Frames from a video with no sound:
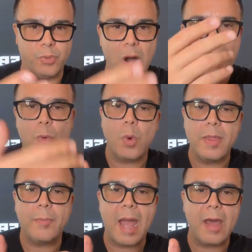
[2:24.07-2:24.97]
product
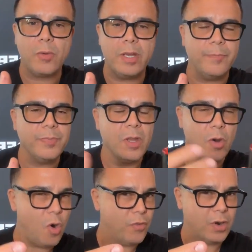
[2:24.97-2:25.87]
with a battery
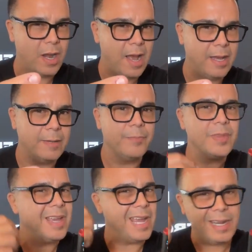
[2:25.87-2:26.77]
overnight,
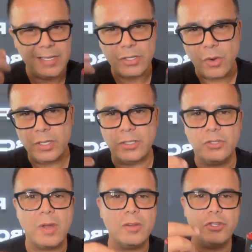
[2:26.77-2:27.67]
it is going
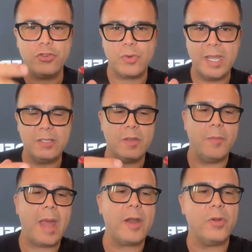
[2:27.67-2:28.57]
to try to drain
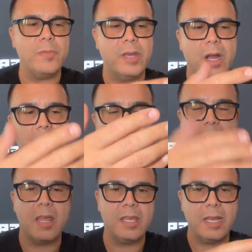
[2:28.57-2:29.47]
some battery
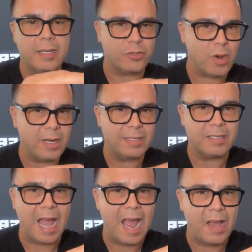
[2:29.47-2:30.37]
because the
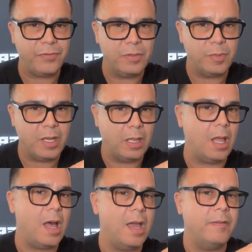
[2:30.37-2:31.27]
electronics have to be
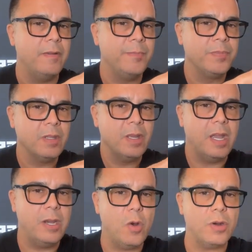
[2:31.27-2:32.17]
alive
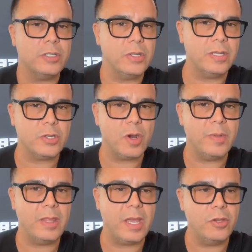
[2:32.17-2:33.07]
in order to
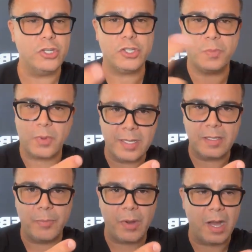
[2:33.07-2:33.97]
determine that you just
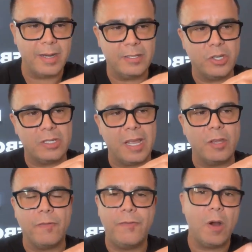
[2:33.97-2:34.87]
press the button. It's just
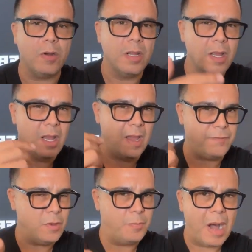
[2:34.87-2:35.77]
like your phone.
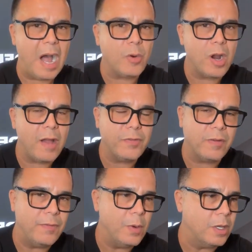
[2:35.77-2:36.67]
If you power off
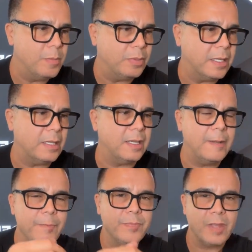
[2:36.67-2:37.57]
your phone
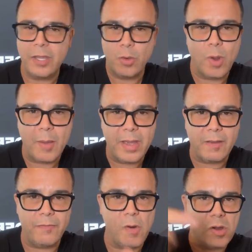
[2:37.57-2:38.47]
completely and you want to
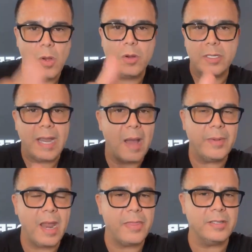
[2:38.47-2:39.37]
make a phone call or
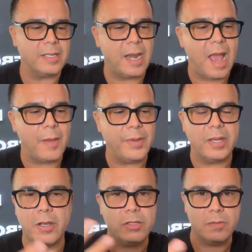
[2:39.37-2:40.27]
tap, nothing is going to
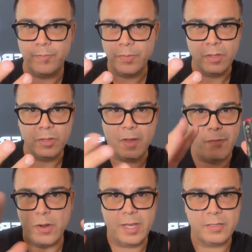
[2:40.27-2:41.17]
happen because the
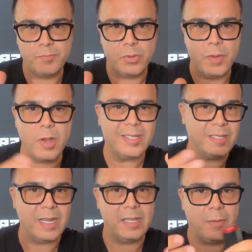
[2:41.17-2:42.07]
phone is pretty
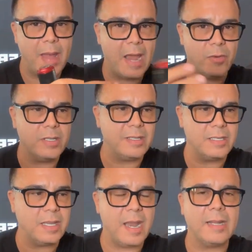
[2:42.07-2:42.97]
much dead. The battery is
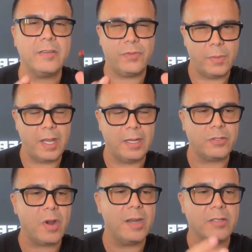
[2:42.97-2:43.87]
disconnected from the
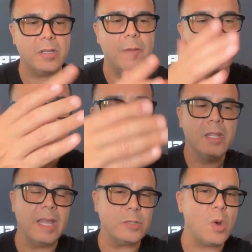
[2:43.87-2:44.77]
electronics. So
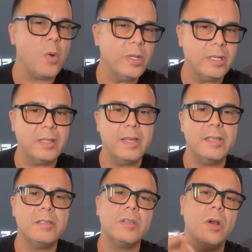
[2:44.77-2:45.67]
that's why we did
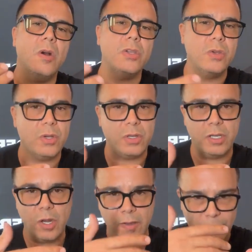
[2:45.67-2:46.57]
this. So
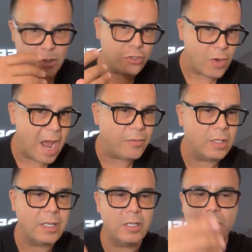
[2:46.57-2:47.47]
if you're
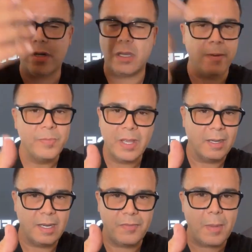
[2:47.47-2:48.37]
traveling, you could
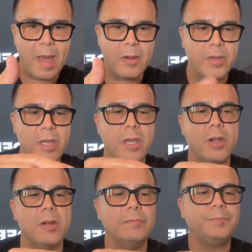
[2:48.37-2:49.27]
leave the battery
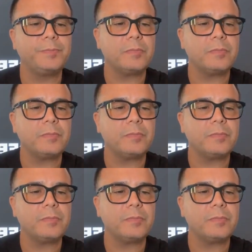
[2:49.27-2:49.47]
here.